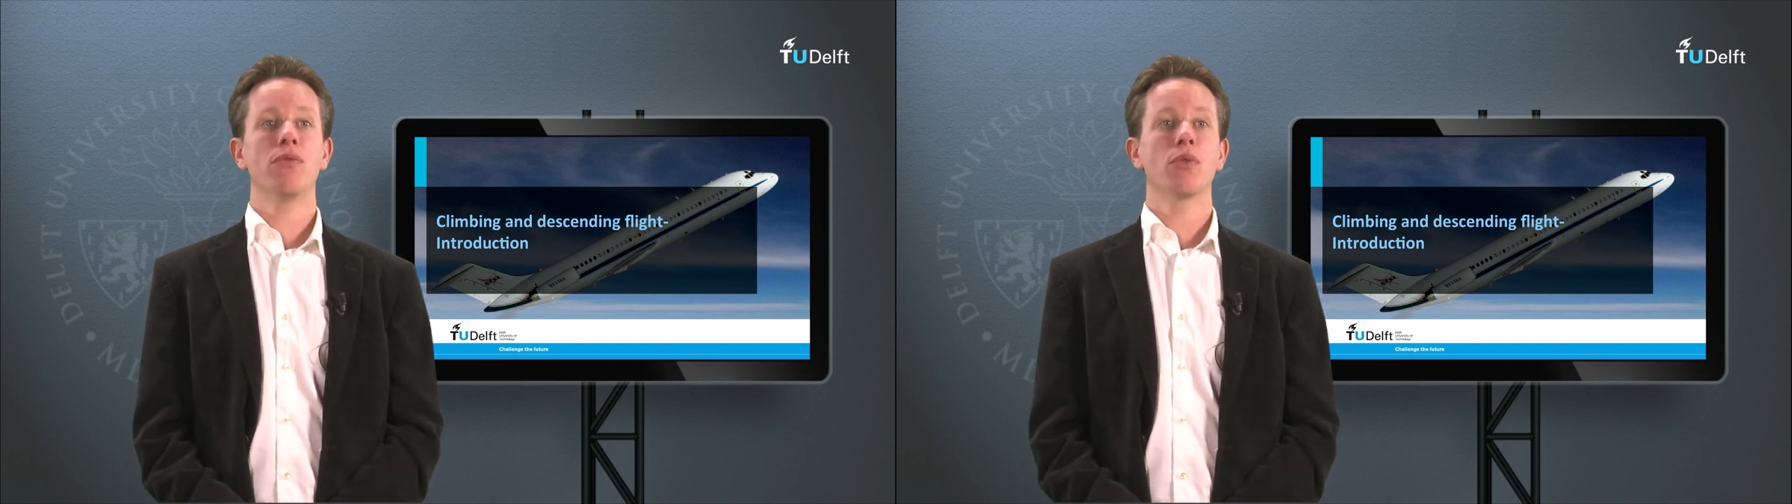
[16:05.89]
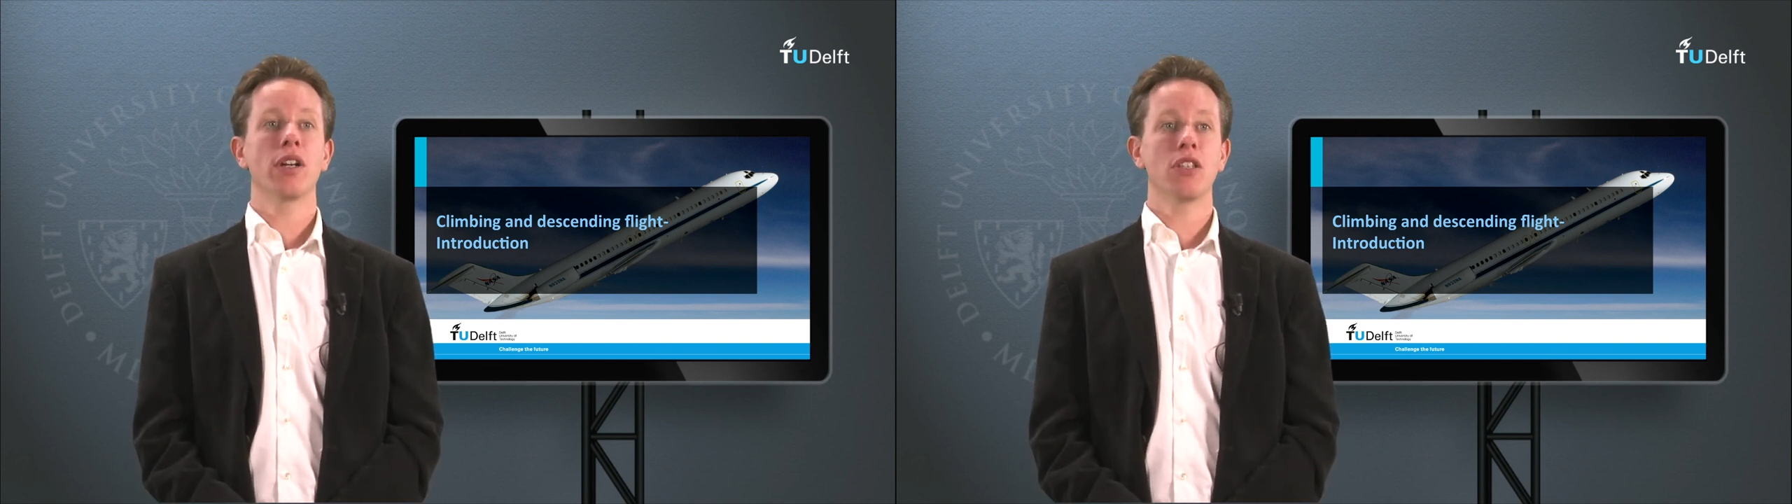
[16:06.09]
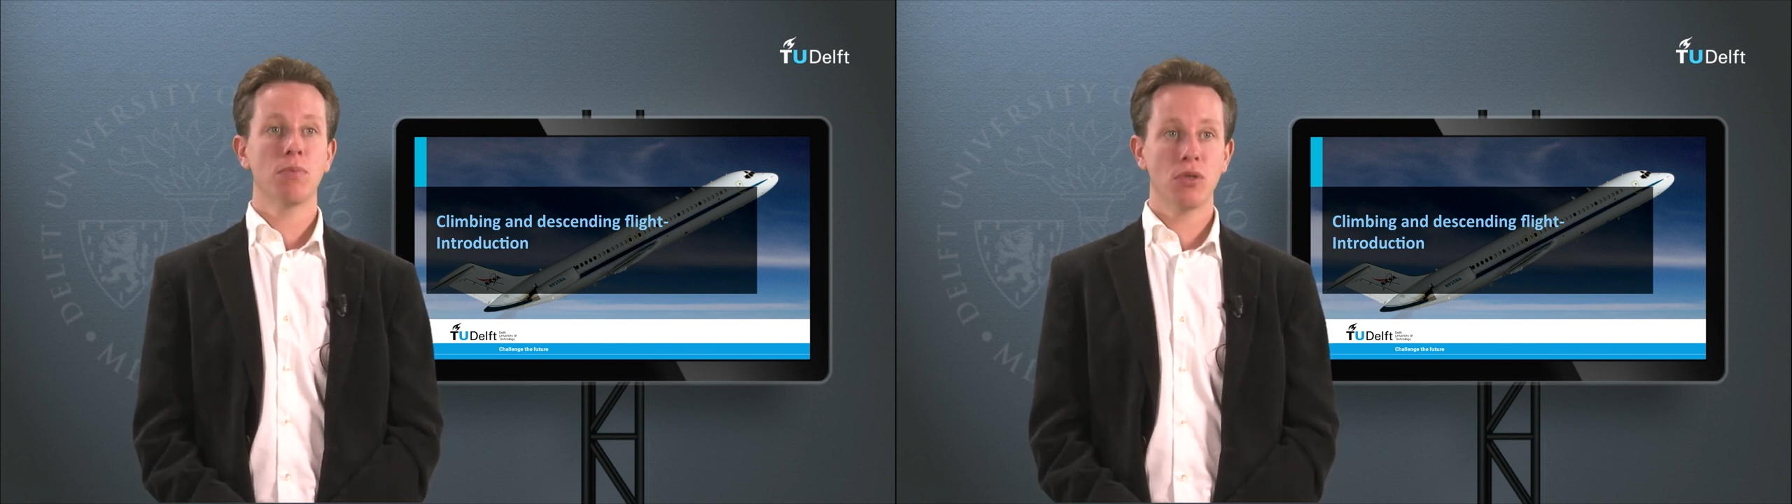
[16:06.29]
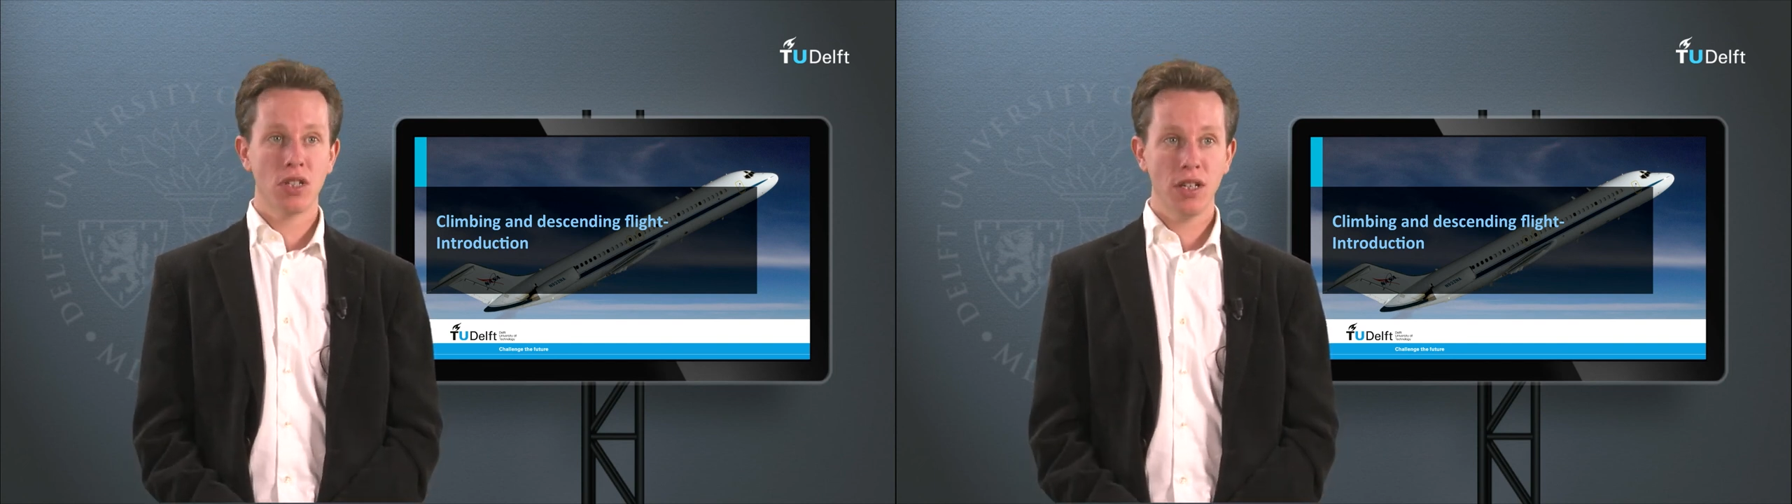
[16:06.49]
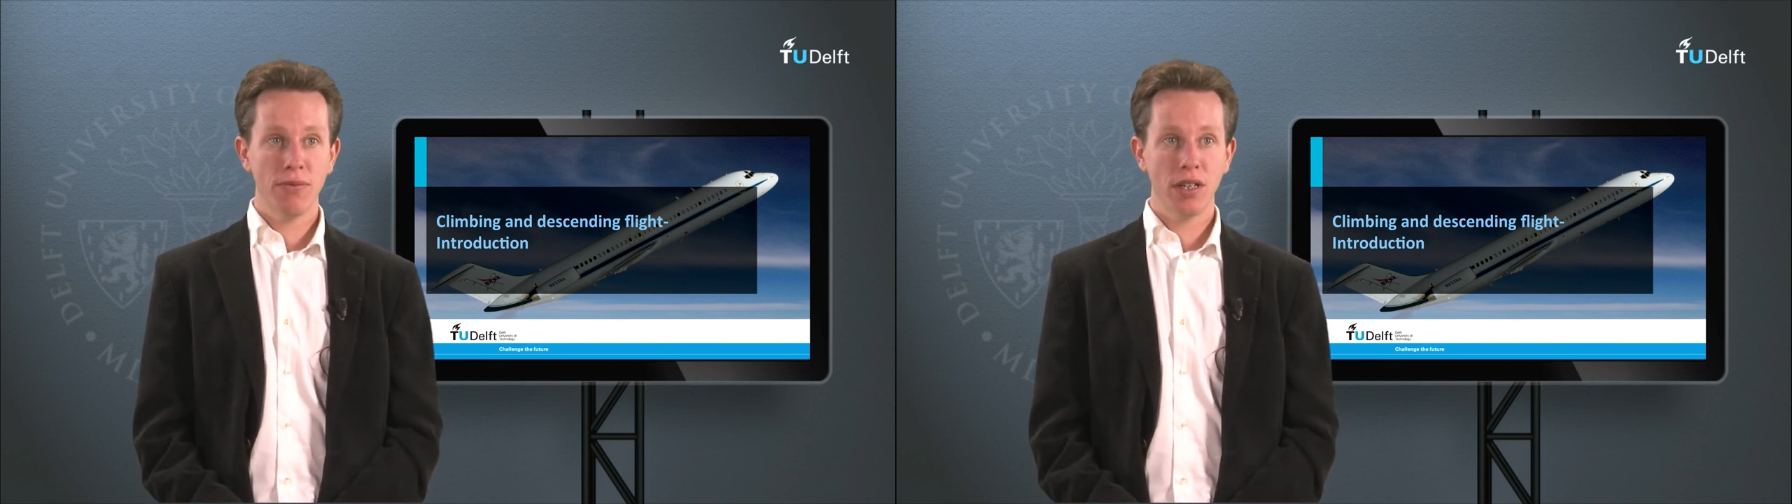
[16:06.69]
for a
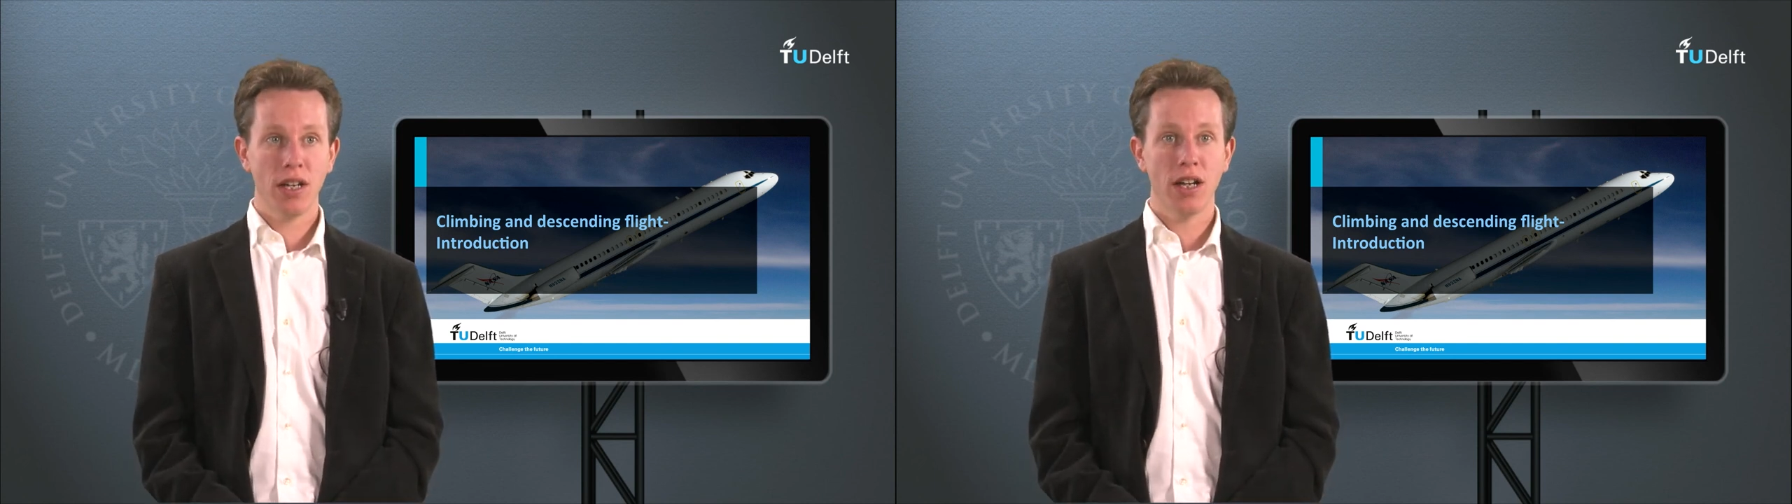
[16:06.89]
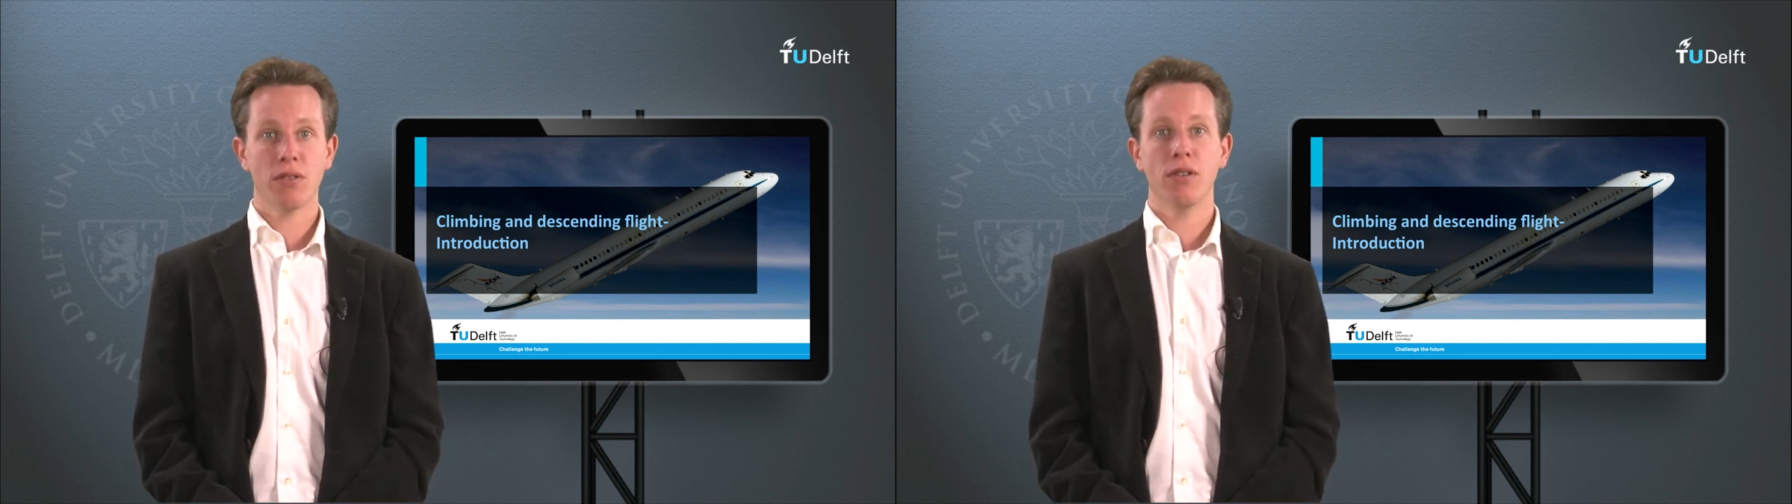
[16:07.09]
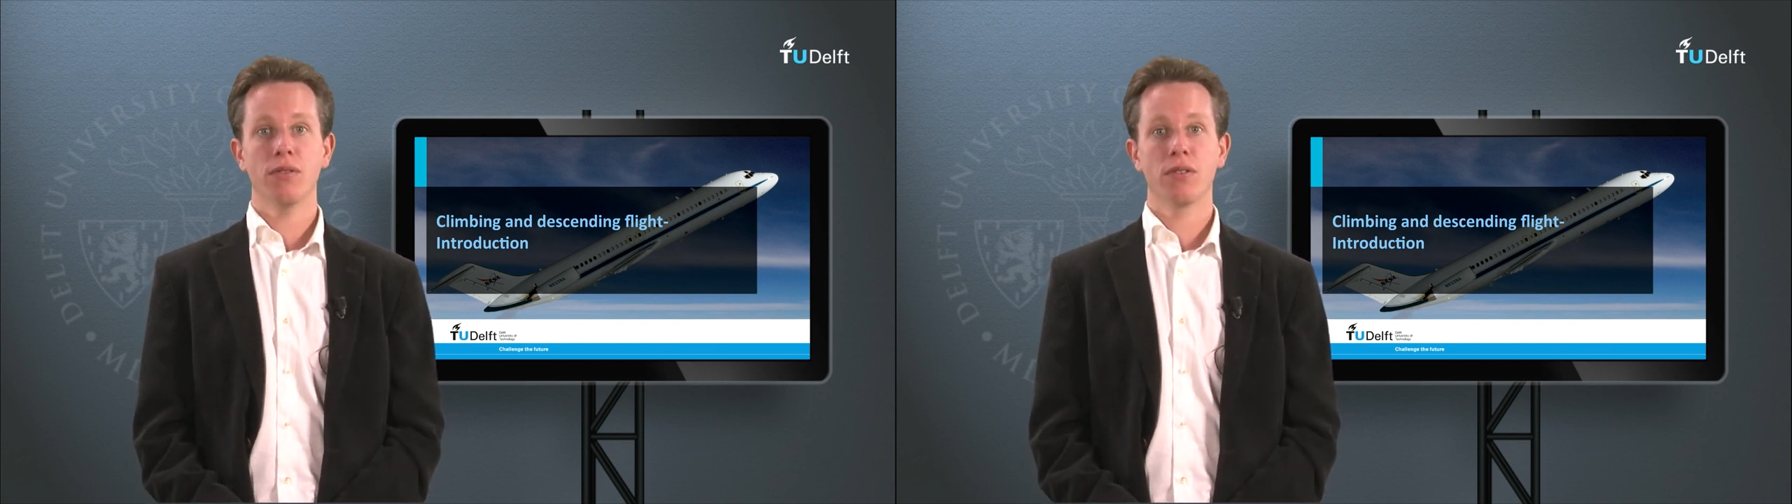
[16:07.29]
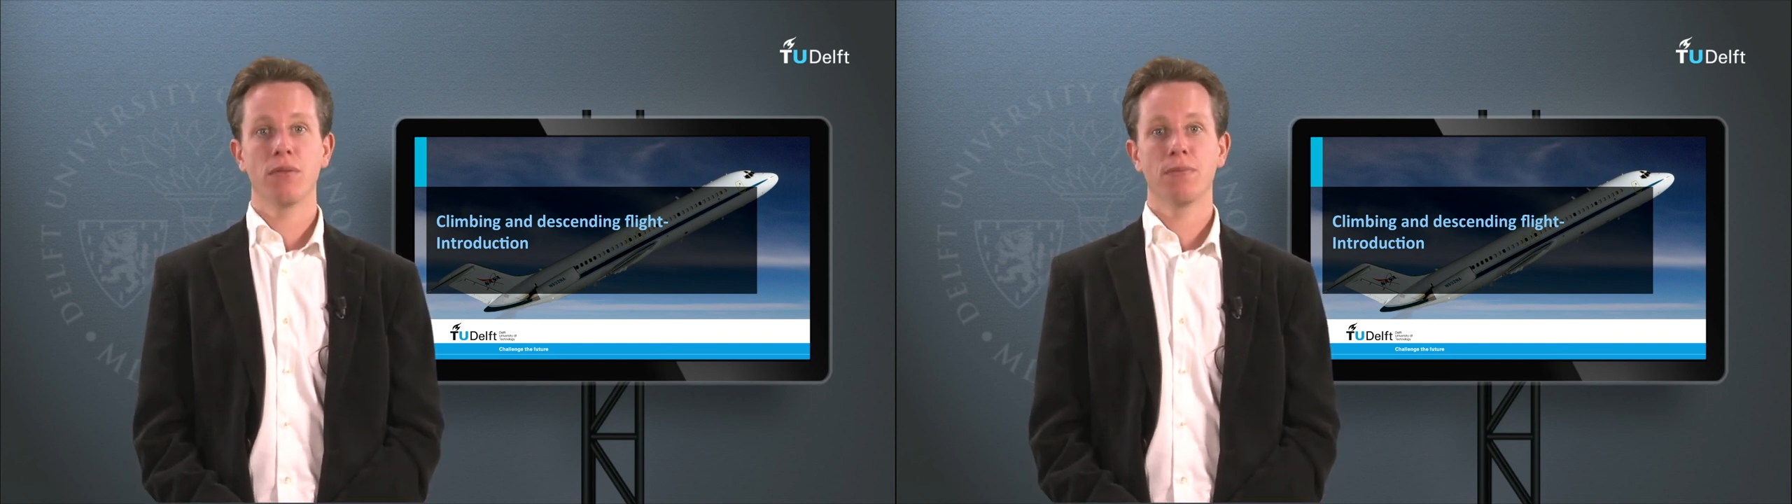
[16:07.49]
specific aircraft.